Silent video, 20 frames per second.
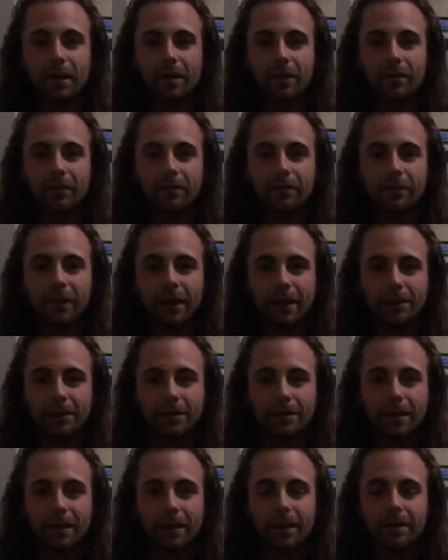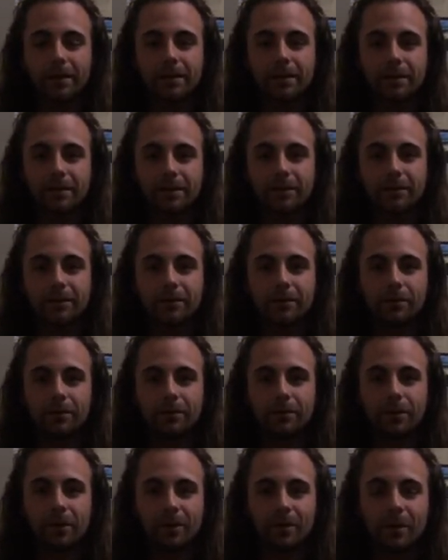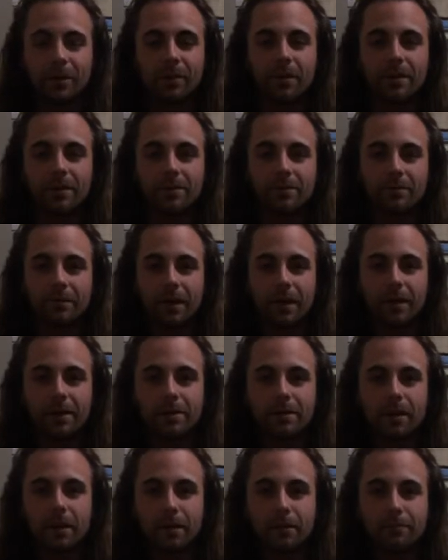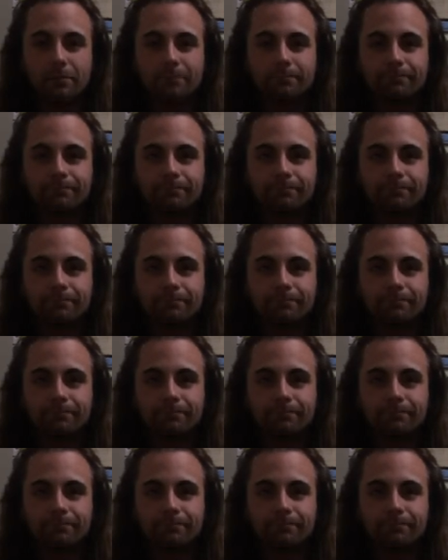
of next year for one of my best friend's Tom's